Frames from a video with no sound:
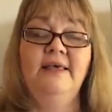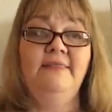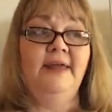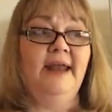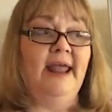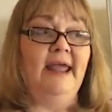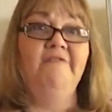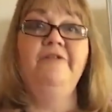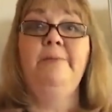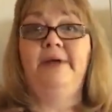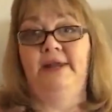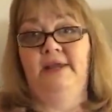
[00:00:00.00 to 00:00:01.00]
that
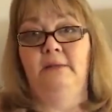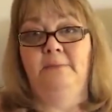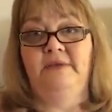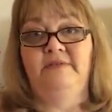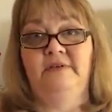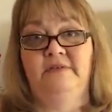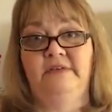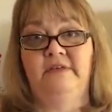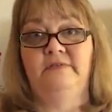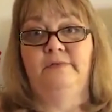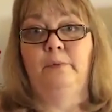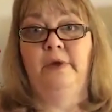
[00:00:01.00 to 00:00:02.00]
everybody can be
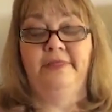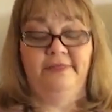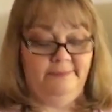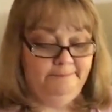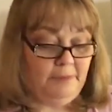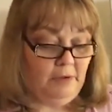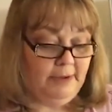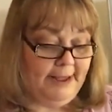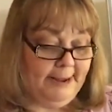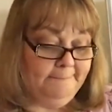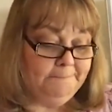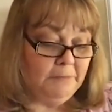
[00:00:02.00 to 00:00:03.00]
successful with.
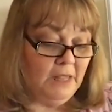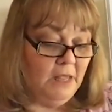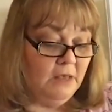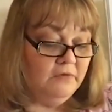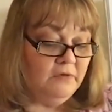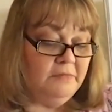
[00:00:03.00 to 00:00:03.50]
Okay? So